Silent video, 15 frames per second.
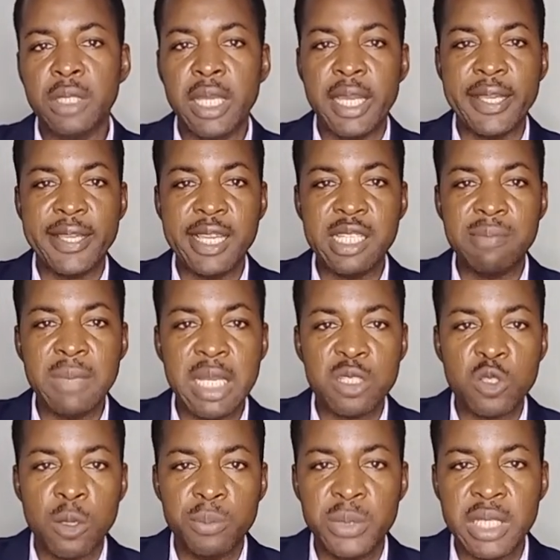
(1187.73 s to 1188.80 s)

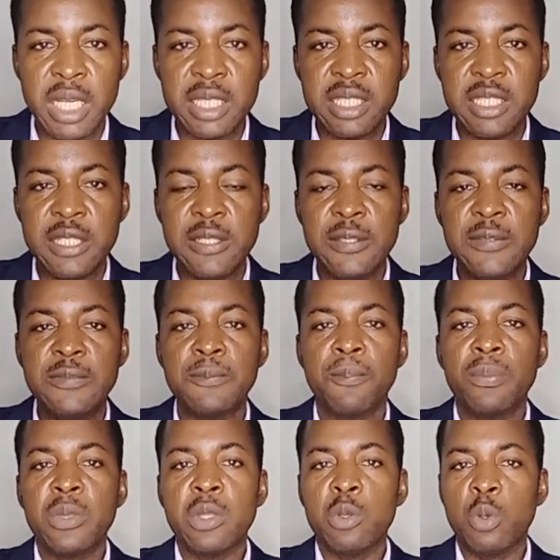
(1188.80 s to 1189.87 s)
engagement objective,
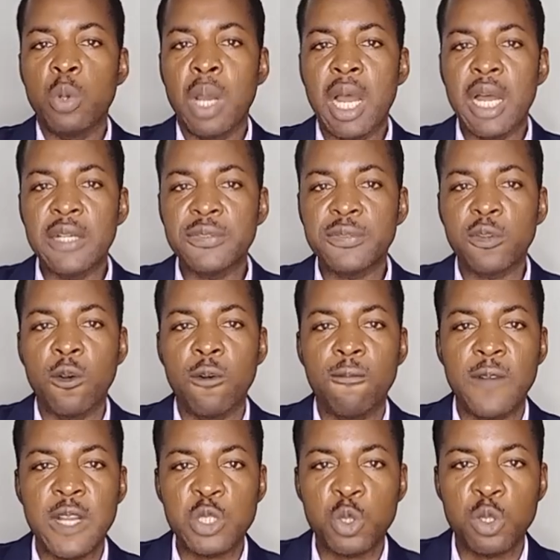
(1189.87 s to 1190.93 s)
you have
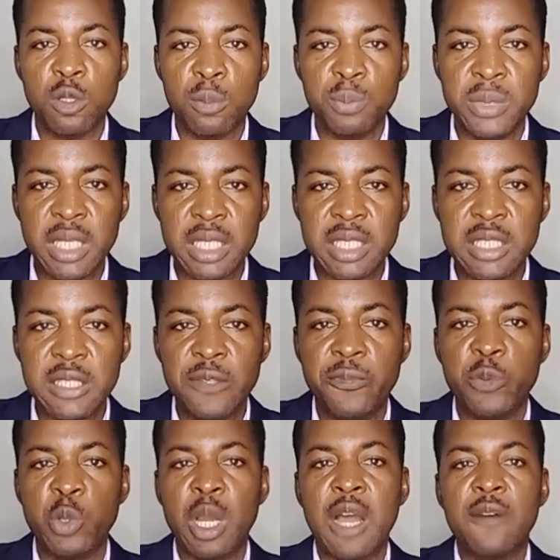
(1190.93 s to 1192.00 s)
conversion objective,
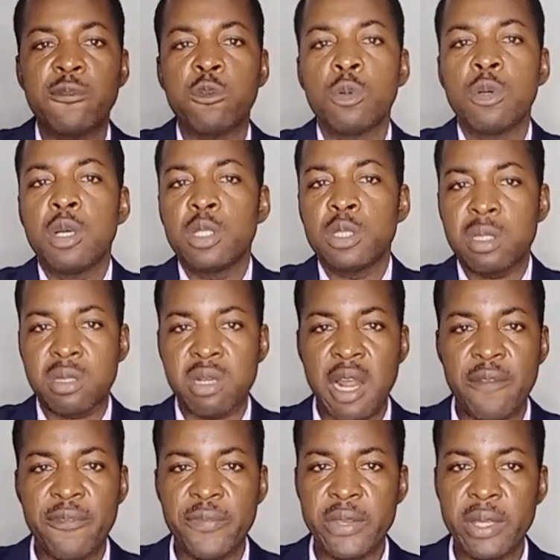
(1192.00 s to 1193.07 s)
you have
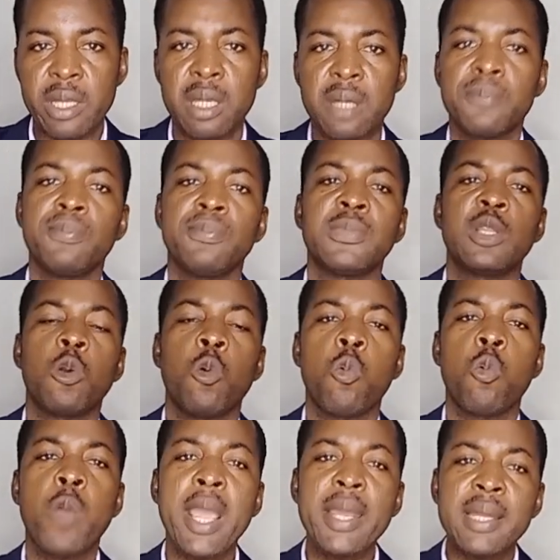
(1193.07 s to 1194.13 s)
traffic.
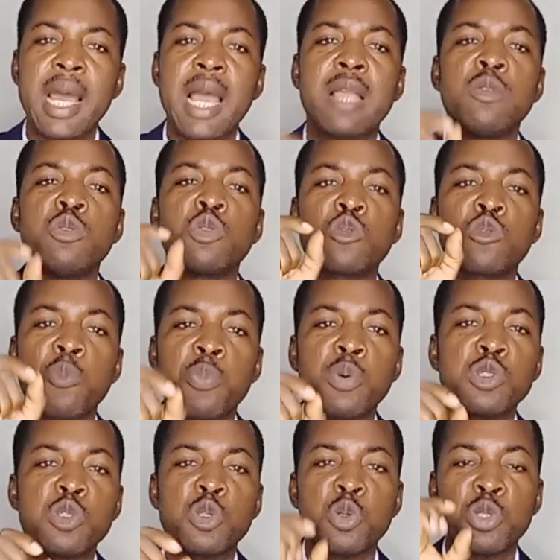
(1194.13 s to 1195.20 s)
When are you
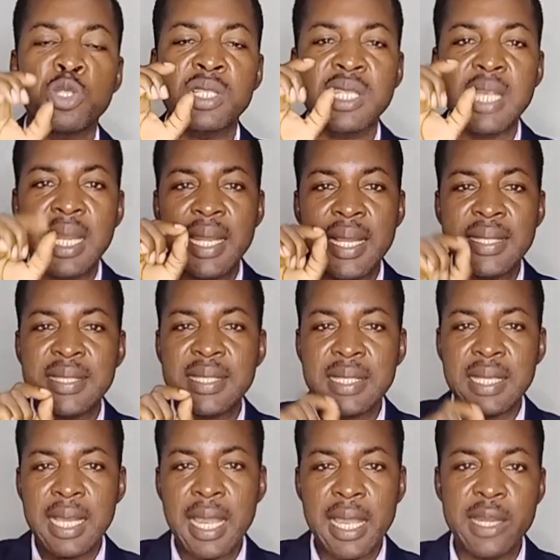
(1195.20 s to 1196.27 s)
supposed to select
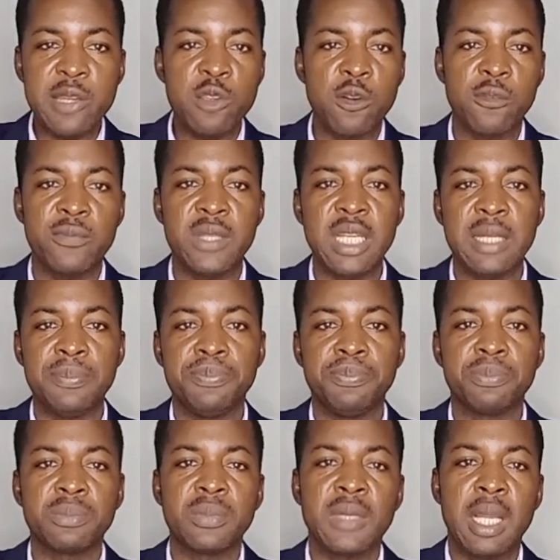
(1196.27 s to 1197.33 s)
any of them?
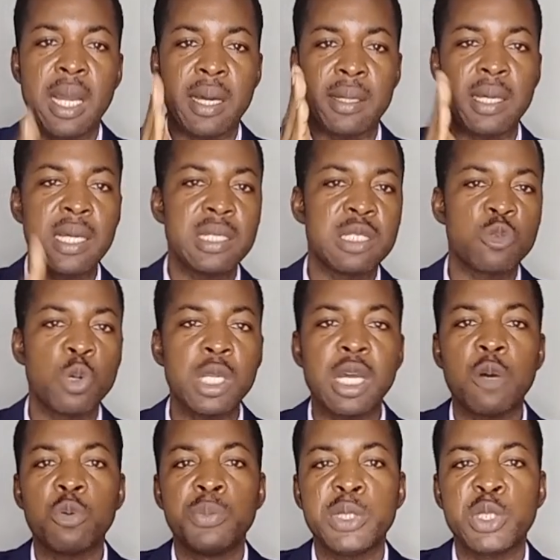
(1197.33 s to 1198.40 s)
And that is what
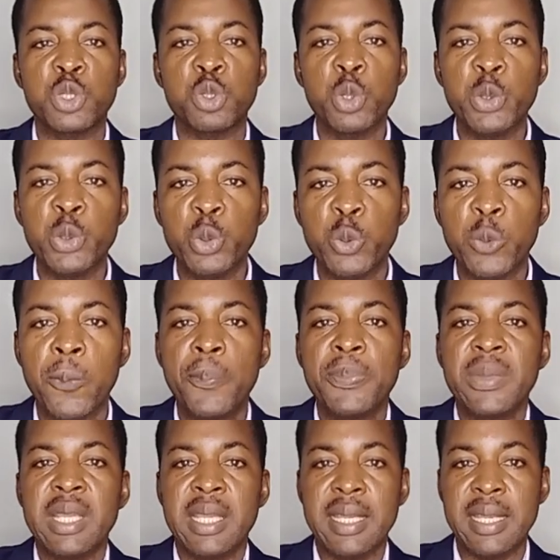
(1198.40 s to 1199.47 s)
I will be showing you
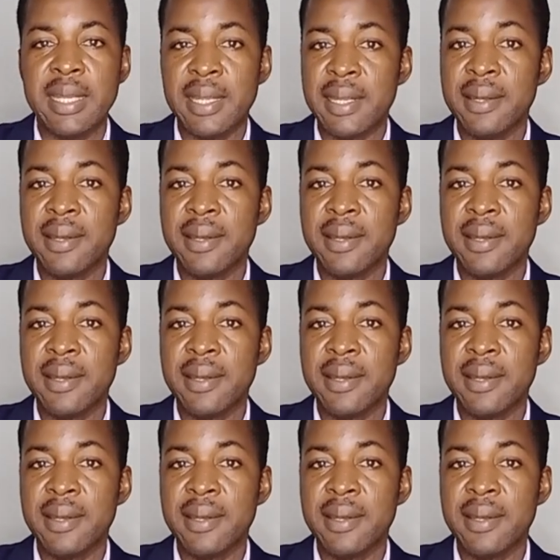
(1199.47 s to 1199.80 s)
in the